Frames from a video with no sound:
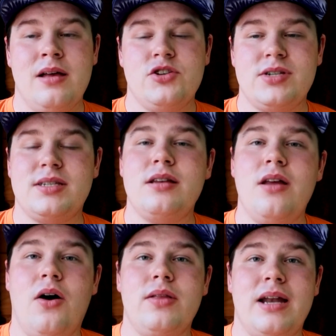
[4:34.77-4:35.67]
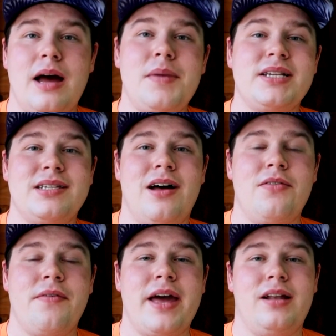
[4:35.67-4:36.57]
just to know that I myself
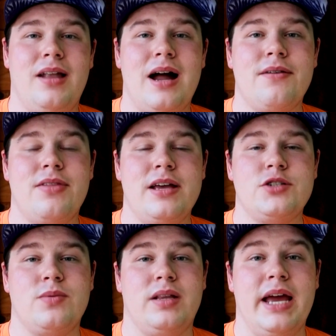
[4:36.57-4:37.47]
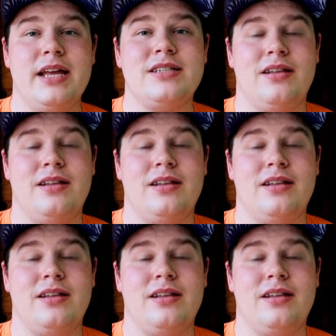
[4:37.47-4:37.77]
have had a lot of things relating